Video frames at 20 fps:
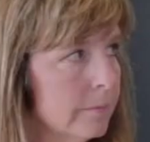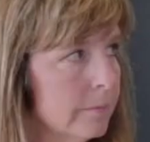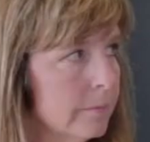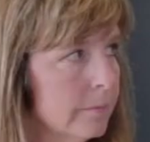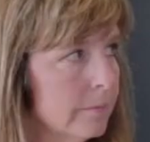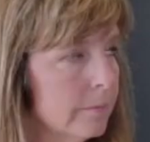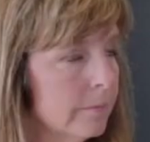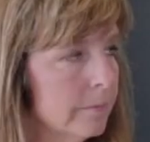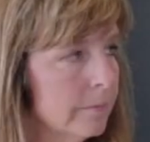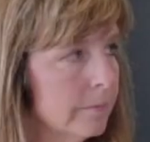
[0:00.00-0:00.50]

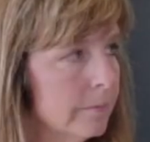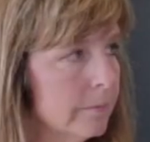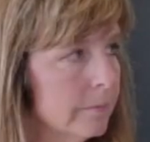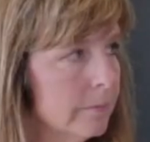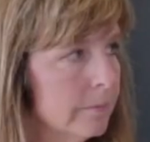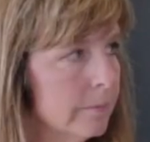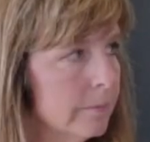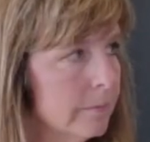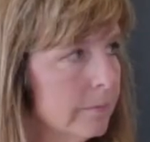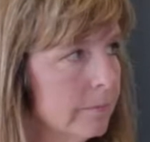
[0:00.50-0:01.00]

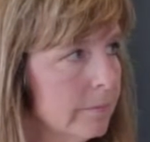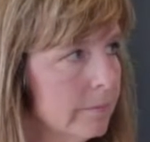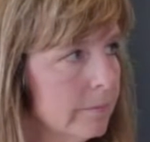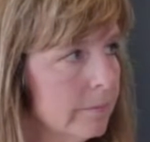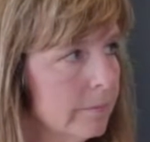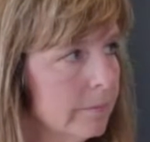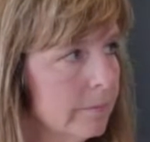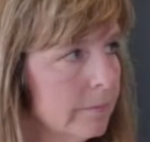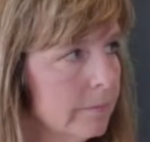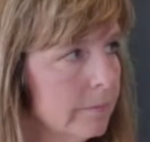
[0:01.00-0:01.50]

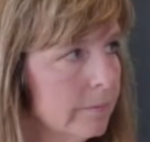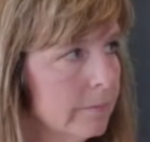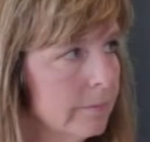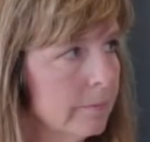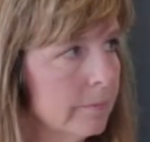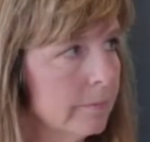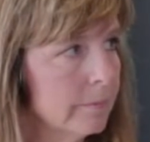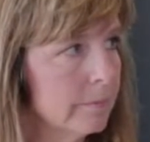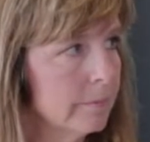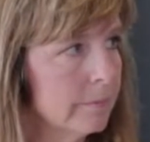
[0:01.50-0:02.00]

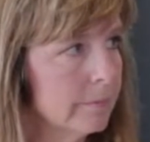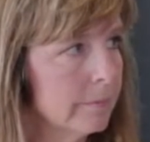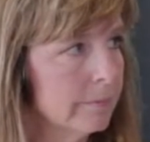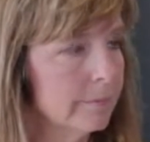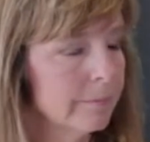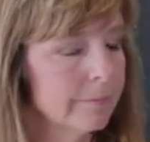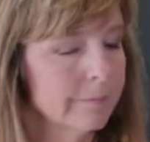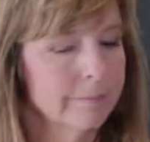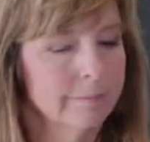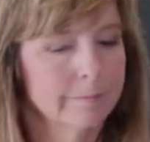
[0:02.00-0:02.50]

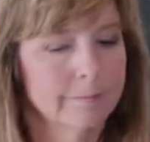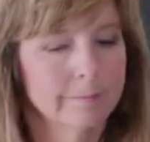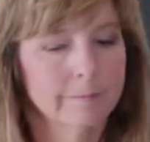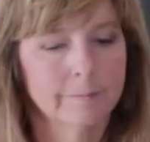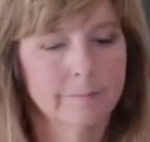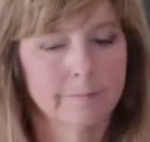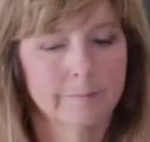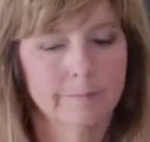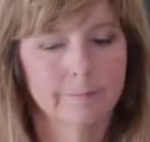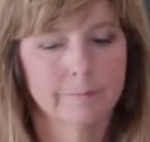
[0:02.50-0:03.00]

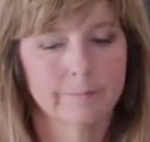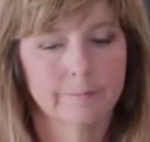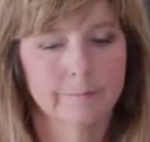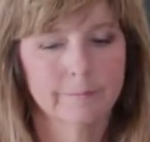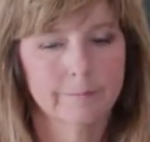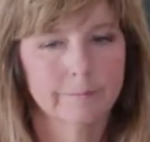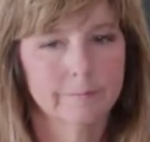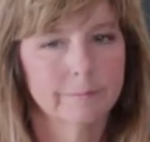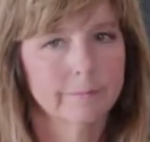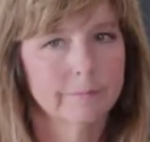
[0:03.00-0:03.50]

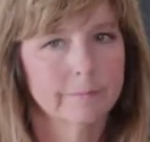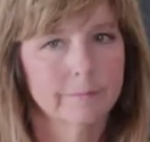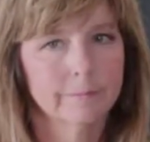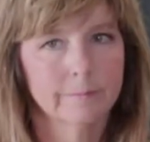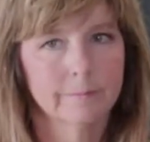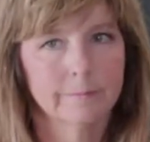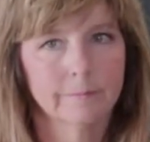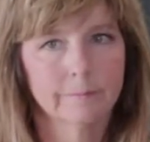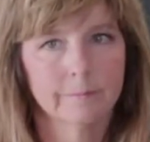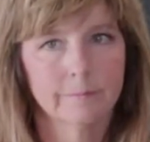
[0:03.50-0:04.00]

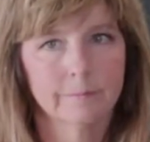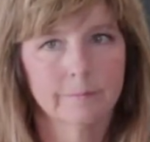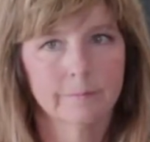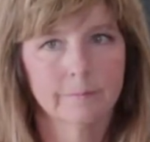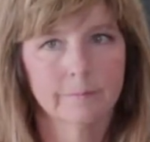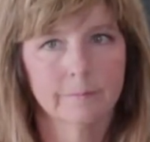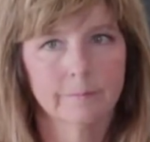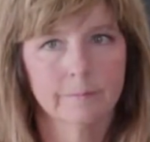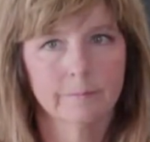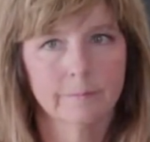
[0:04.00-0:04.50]

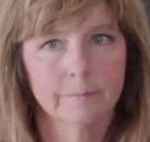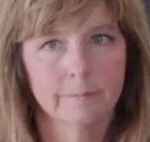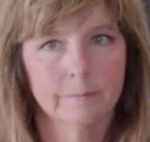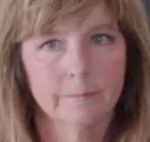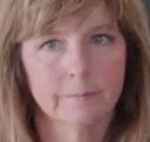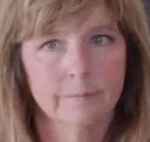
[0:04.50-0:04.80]
[no speech]